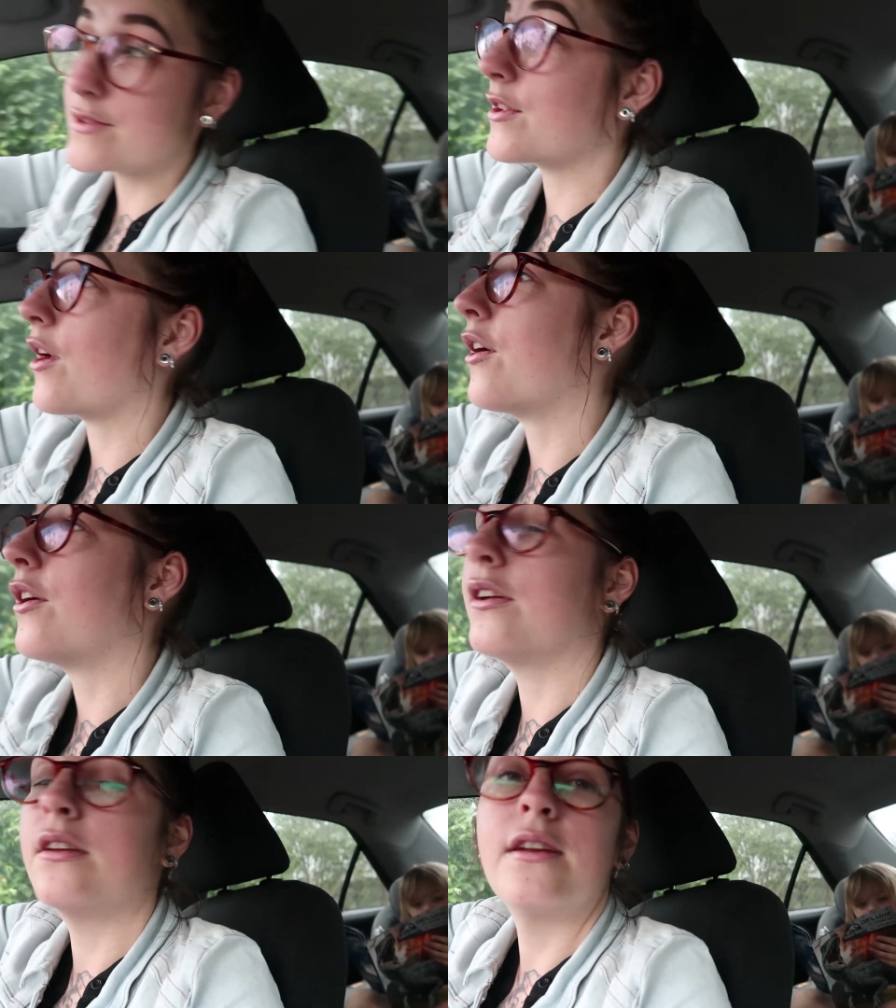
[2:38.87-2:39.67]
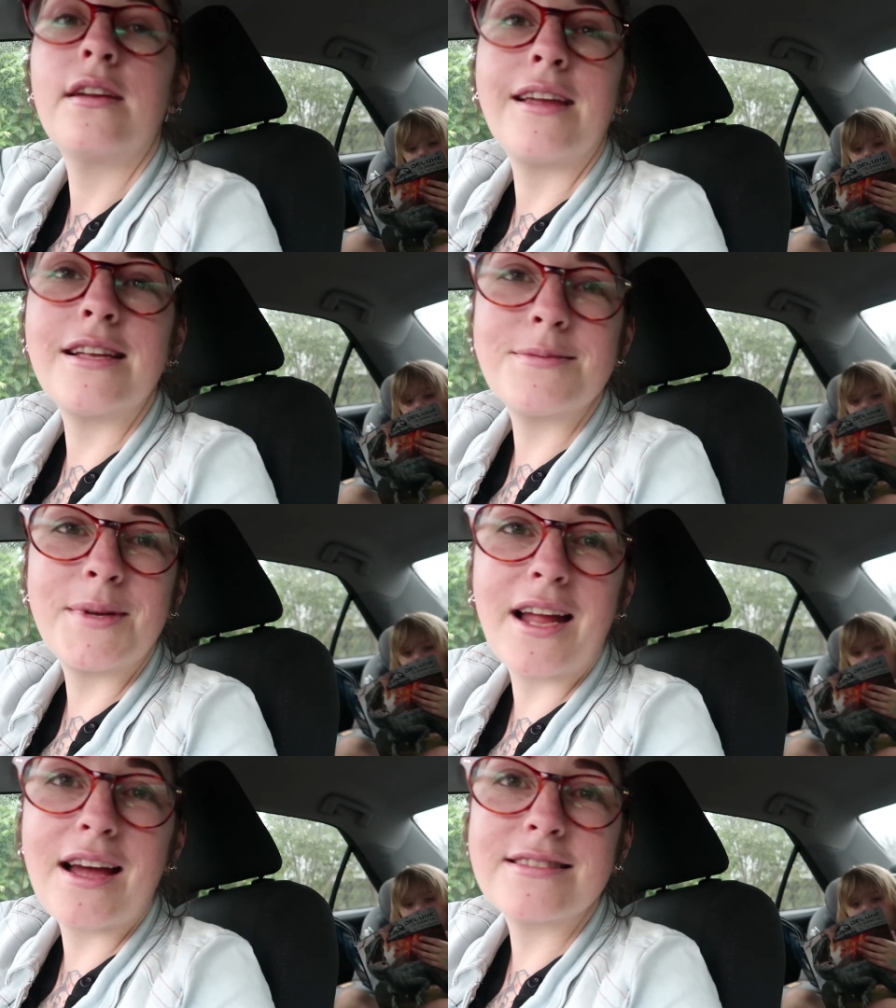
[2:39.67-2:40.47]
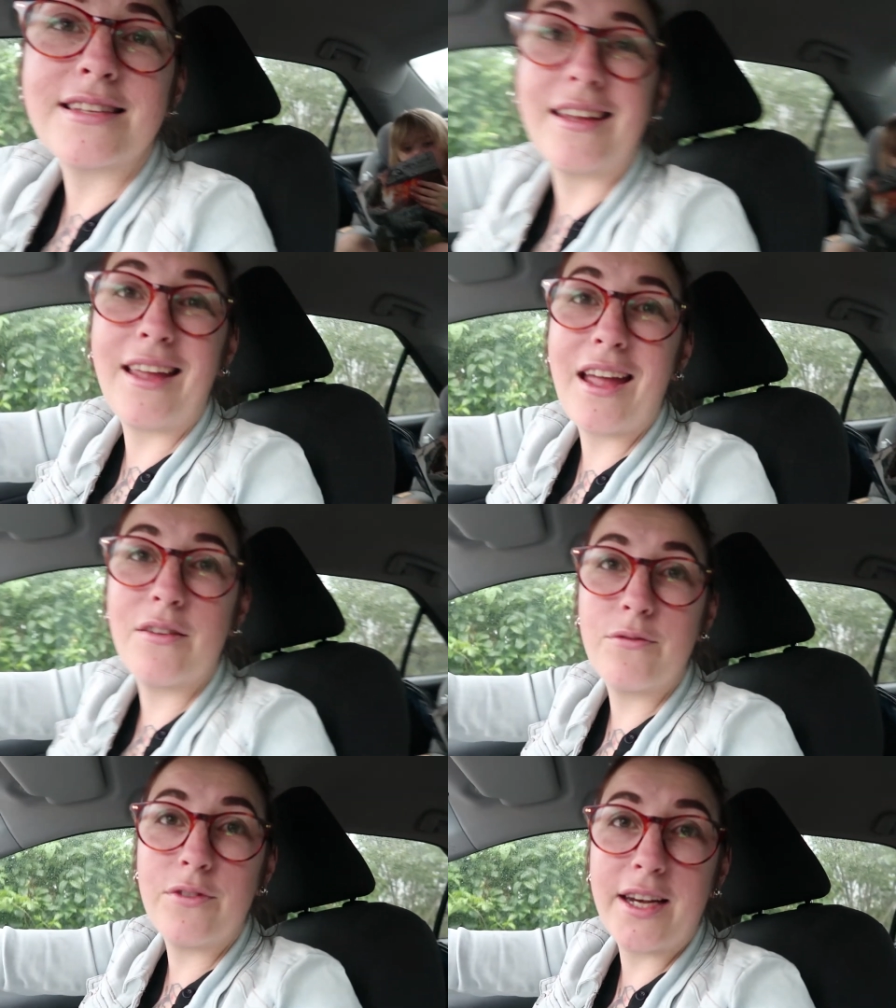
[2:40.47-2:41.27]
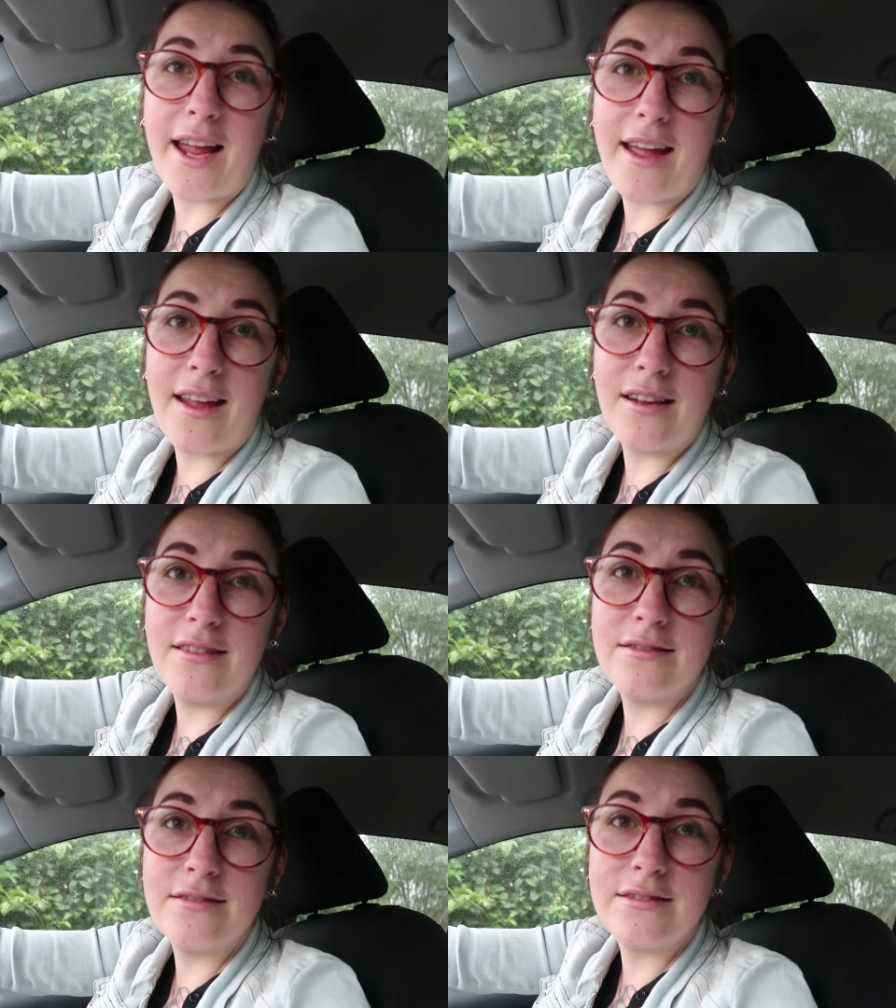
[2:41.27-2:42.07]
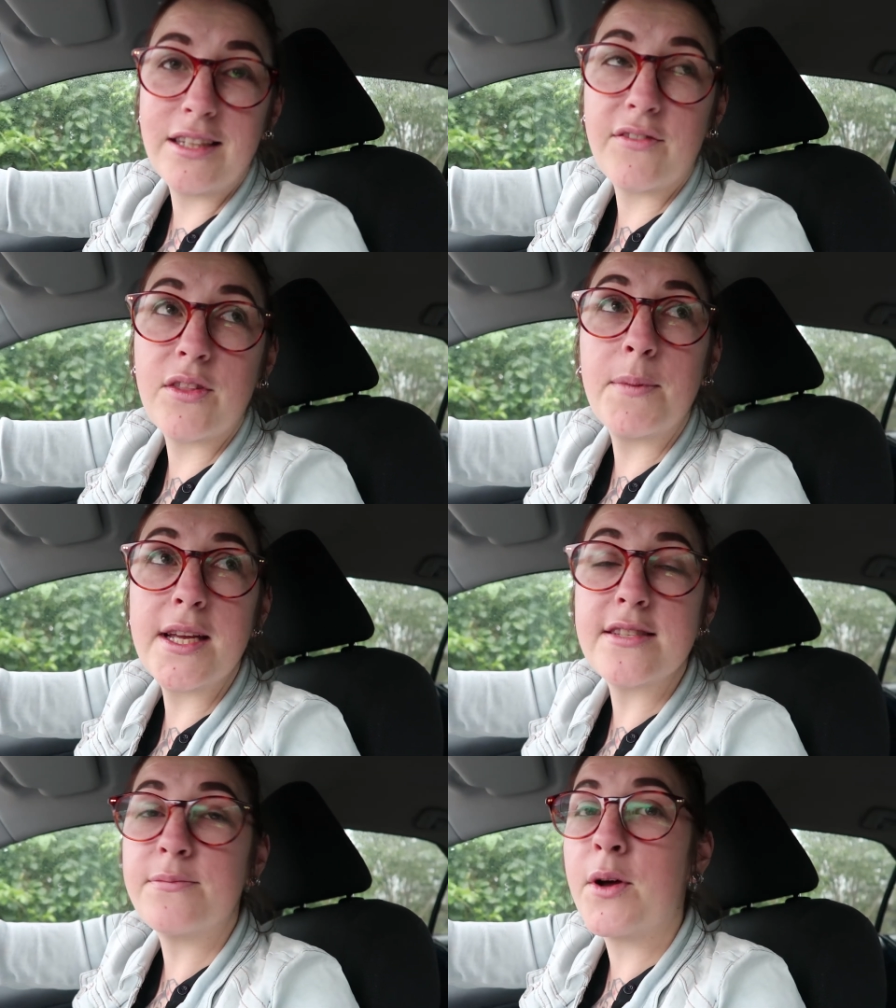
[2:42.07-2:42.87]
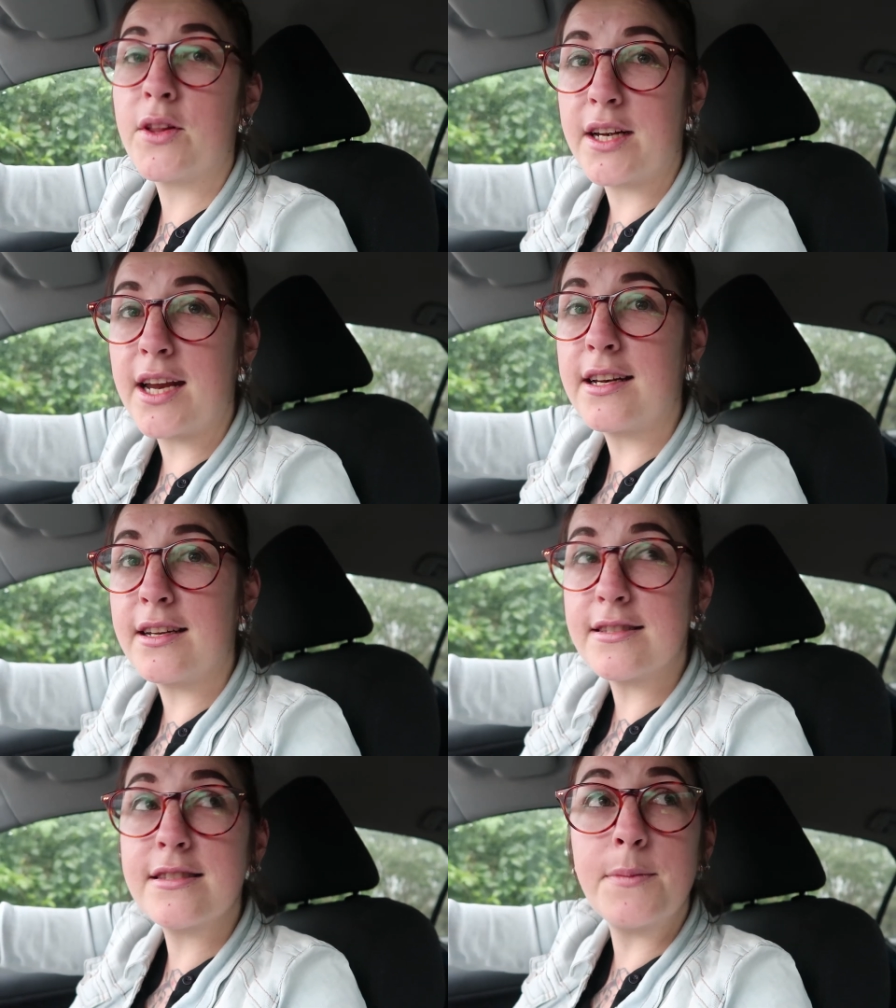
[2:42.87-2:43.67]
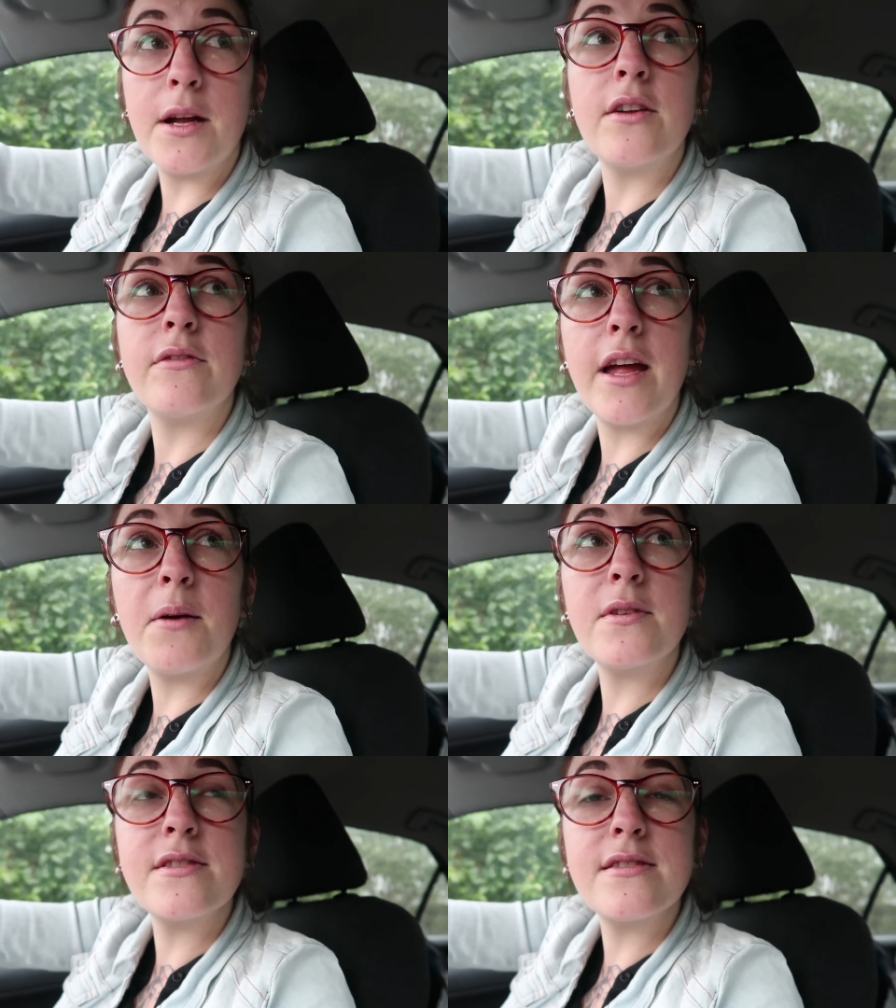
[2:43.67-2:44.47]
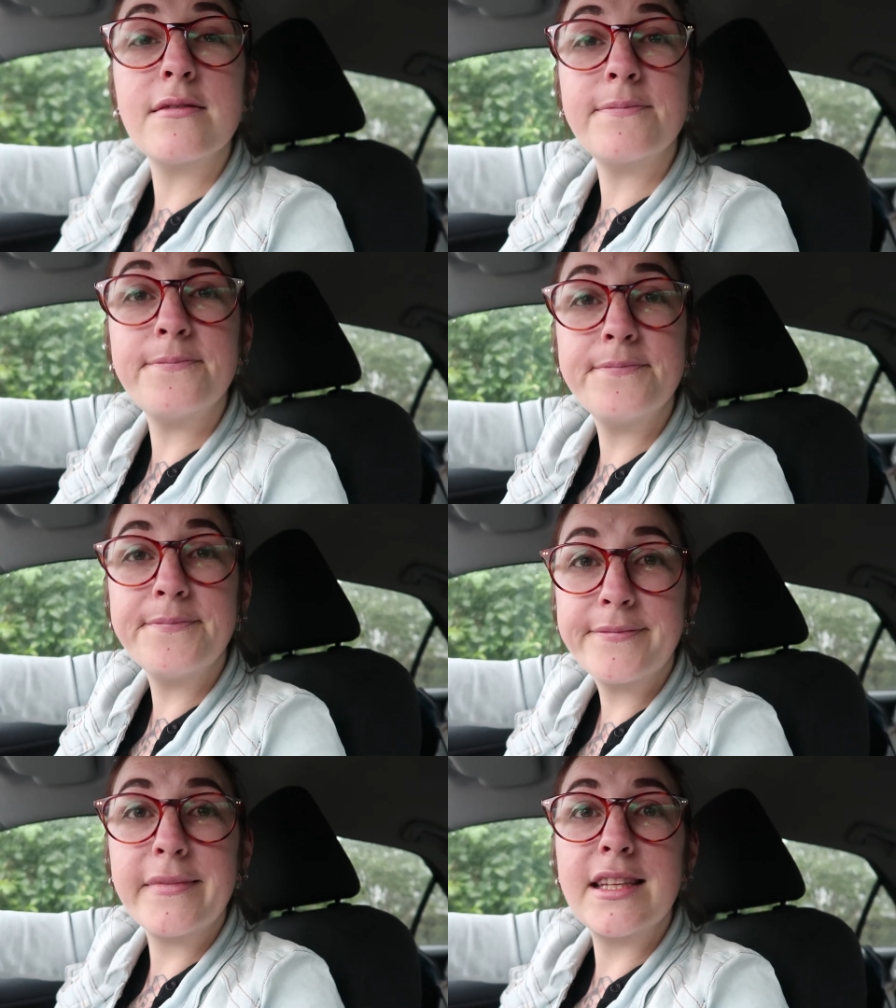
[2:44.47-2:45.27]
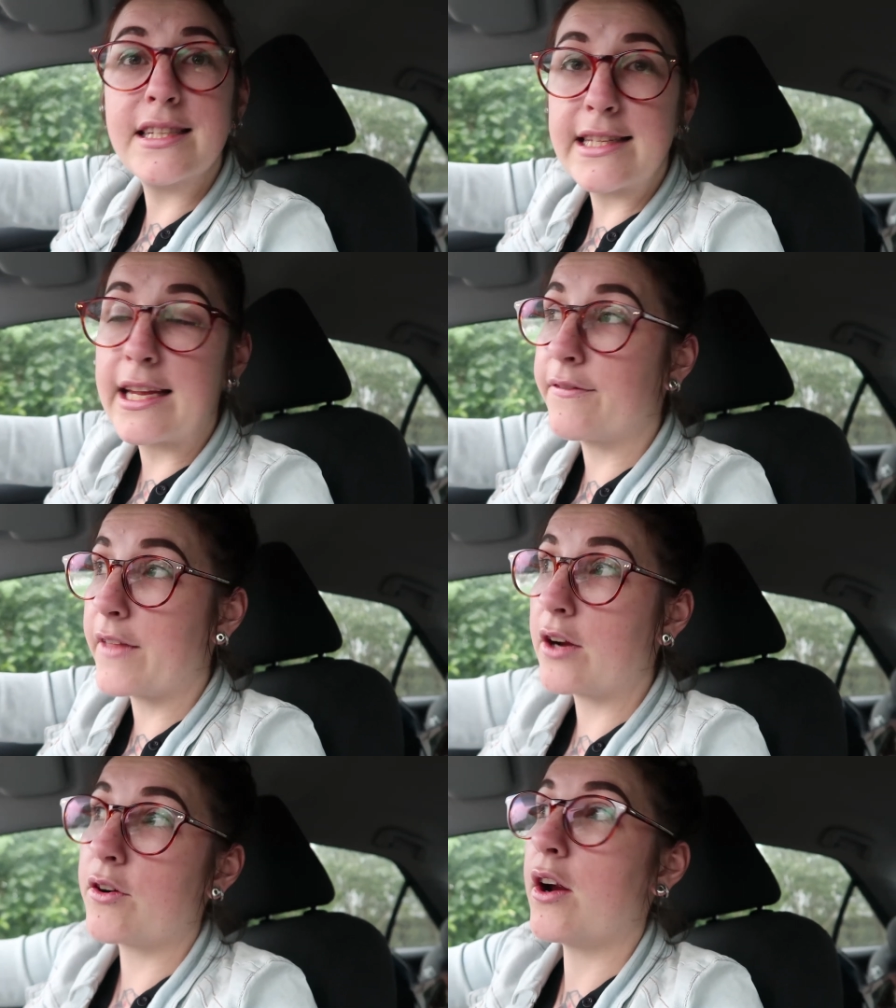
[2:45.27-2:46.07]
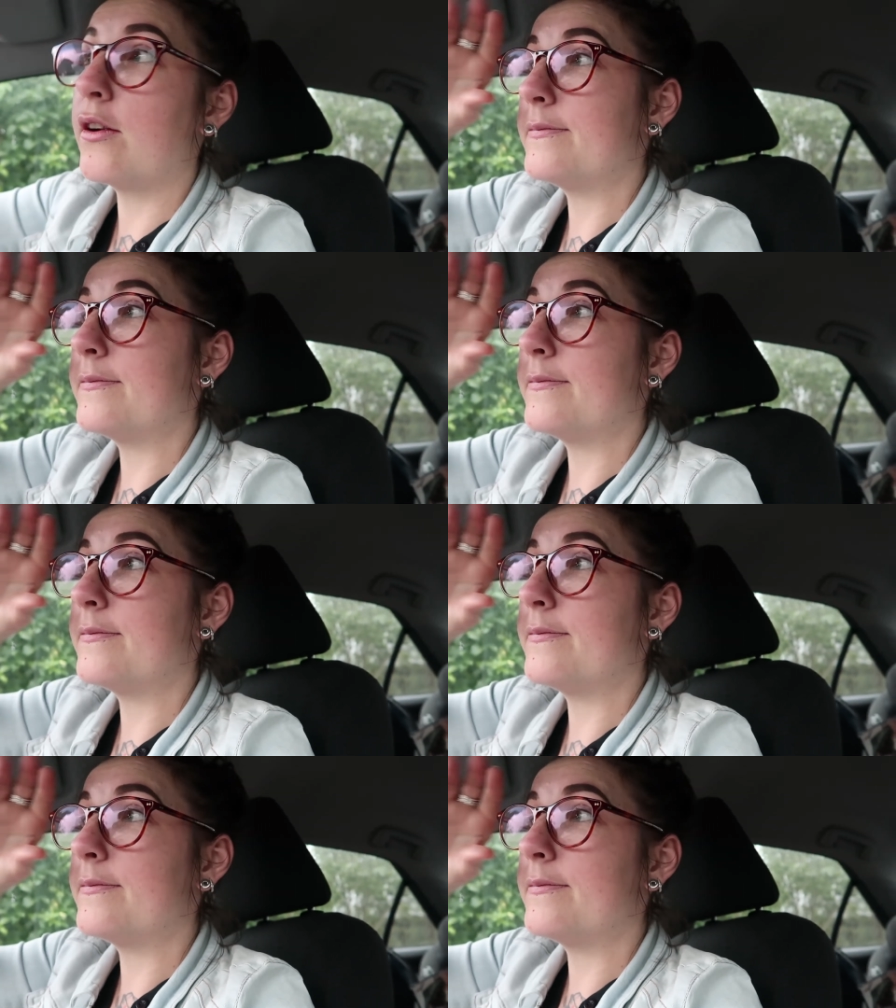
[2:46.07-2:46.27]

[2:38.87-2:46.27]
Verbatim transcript: So he's been asking every day if the bees have pollinated his tomato flowers to see if they grow.